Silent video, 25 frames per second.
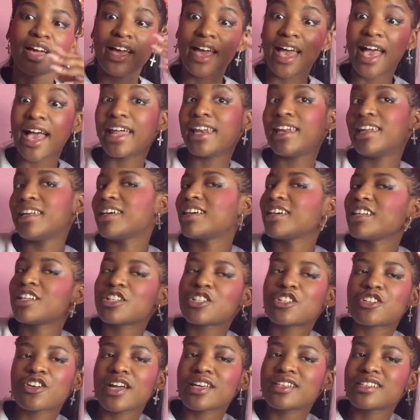elegant
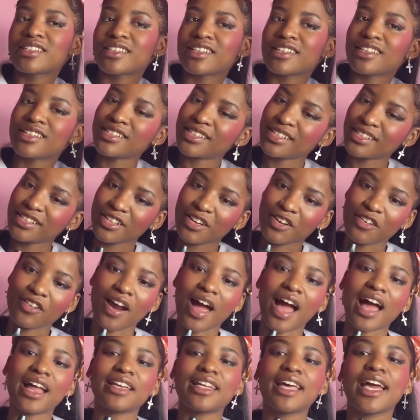dresses and
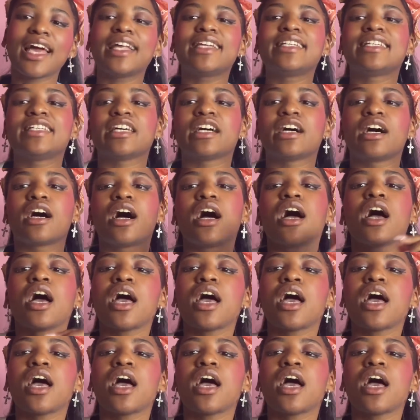grand headgear.